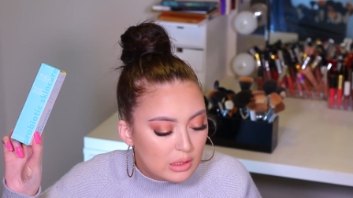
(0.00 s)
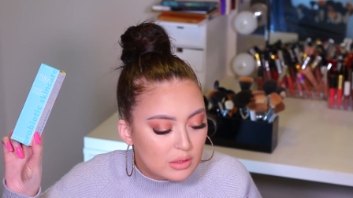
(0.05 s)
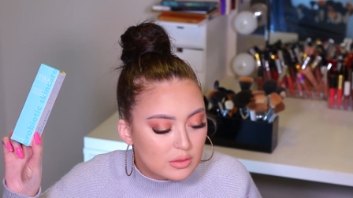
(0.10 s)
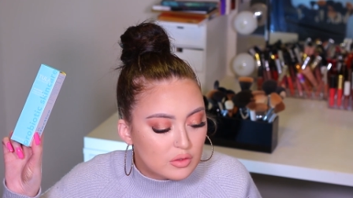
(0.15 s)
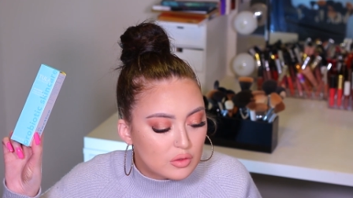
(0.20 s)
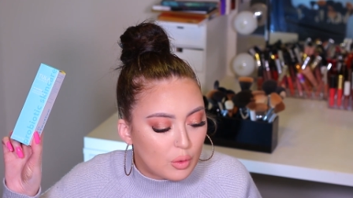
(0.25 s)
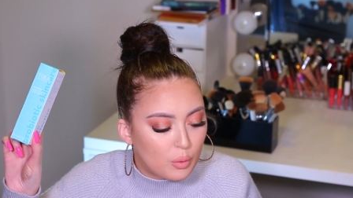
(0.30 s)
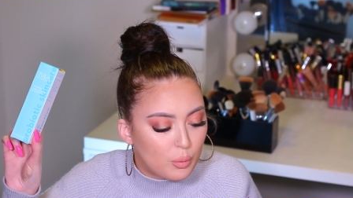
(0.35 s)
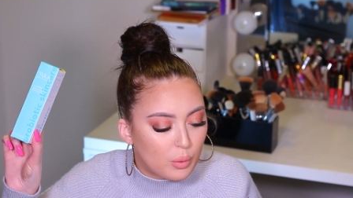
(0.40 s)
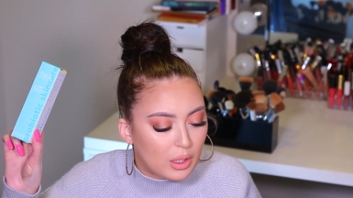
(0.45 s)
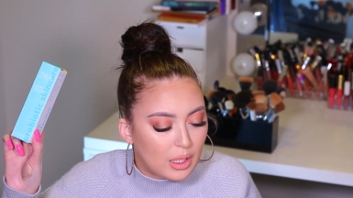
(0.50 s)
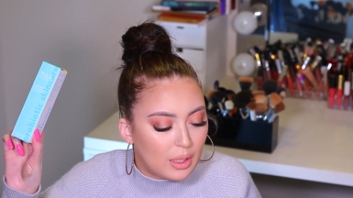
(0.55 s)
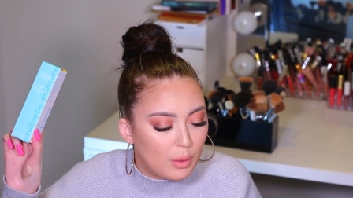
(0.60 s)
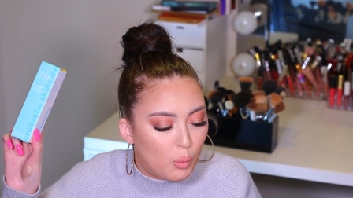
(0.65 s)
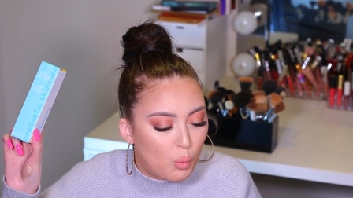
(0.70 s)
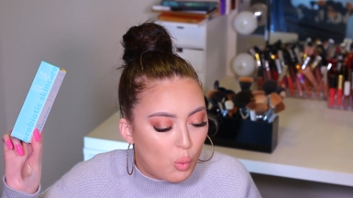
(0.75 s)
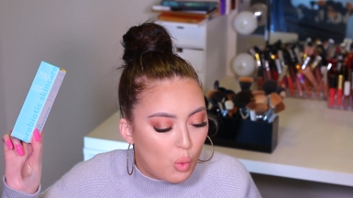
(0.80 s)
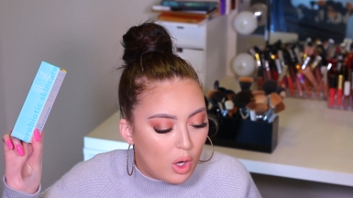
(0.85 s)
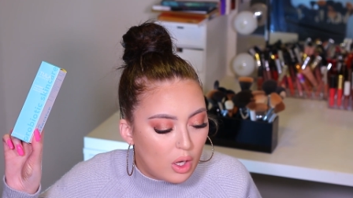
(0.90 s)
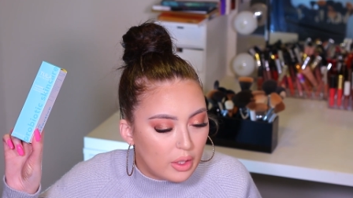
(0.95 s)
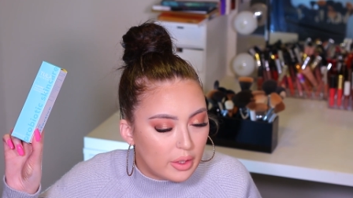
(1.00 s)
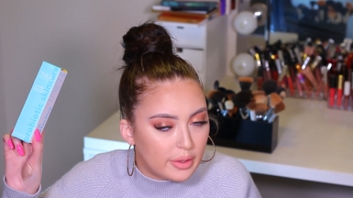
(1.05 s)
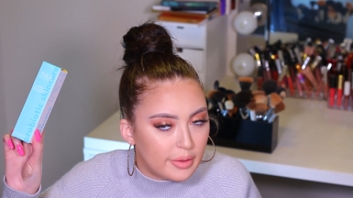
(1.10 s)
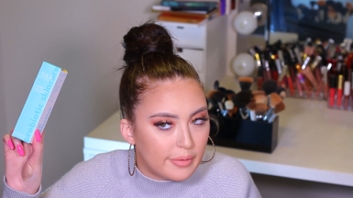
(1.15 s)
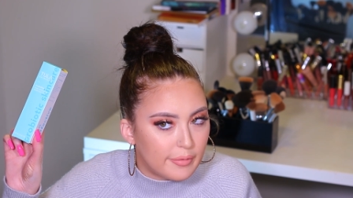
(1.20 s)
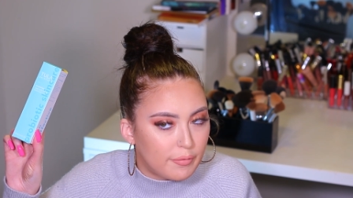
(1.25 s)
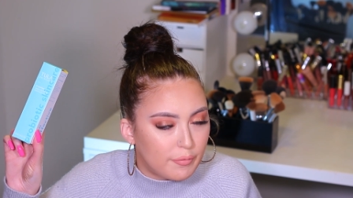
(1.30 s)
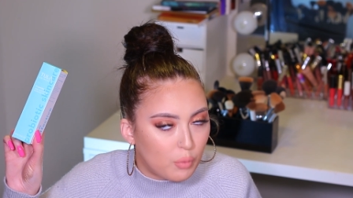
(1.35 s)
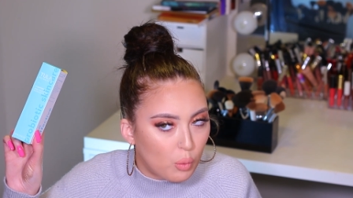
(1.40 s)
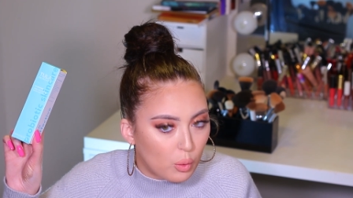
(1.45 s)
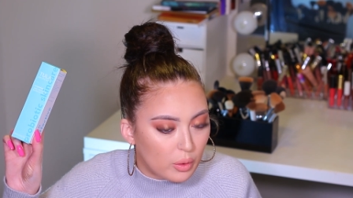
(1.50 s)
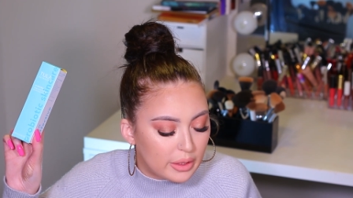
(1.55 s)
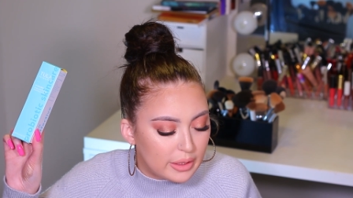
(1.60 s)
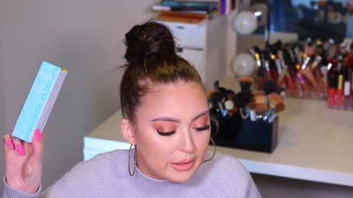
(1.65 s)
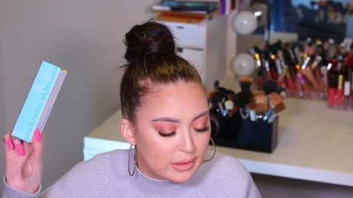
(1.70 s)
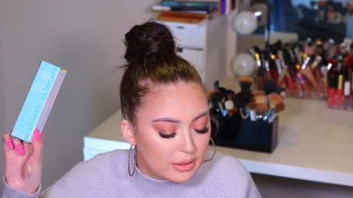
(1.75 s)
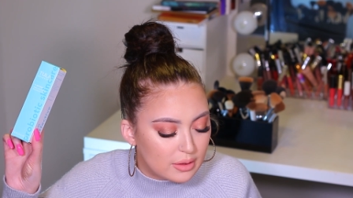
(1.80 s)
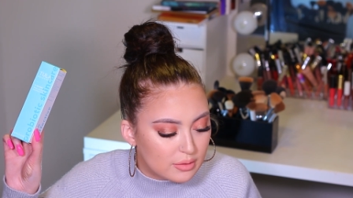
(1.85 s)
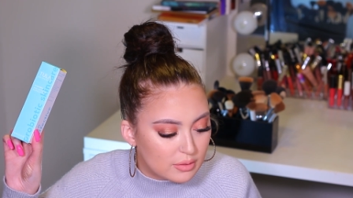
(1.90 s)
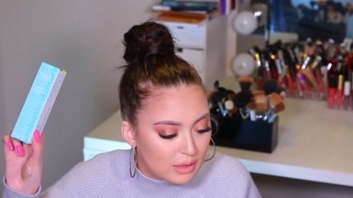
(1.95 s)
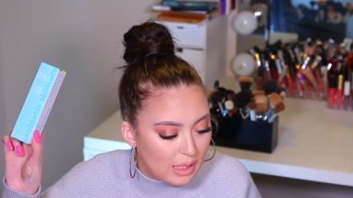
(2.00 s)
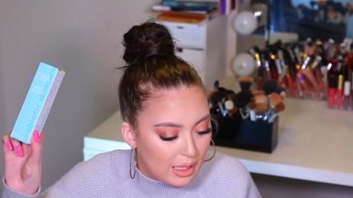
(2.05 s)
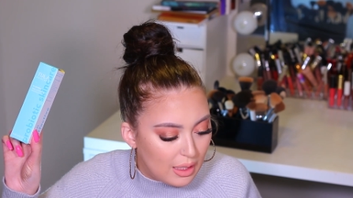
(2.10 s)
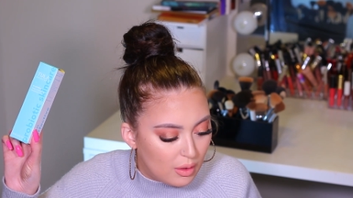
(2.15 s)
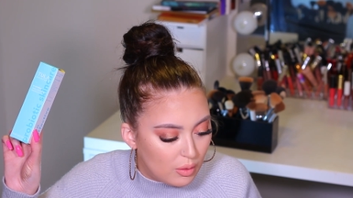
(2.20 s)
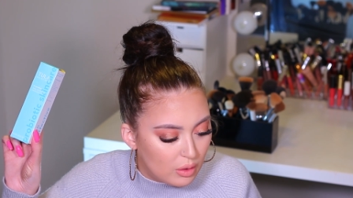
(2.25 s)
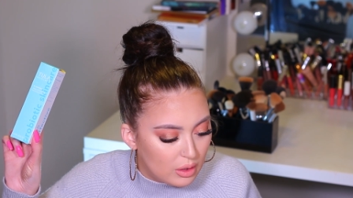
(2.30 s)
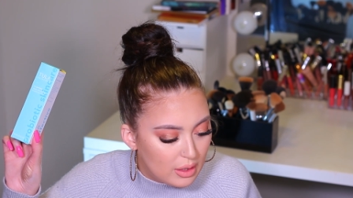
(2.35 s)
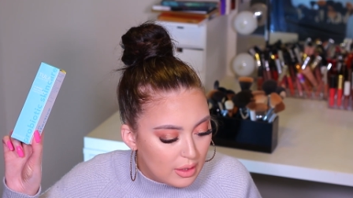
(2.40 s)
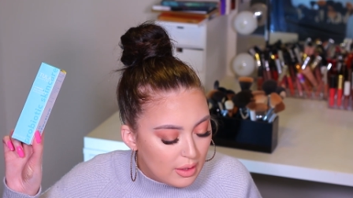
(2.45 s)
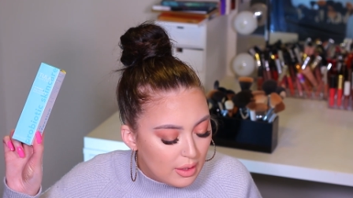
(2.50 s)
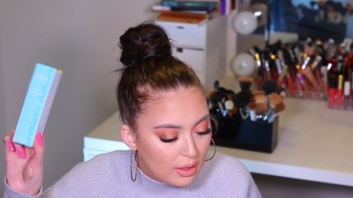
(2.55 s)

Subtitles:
So we're at $140 now.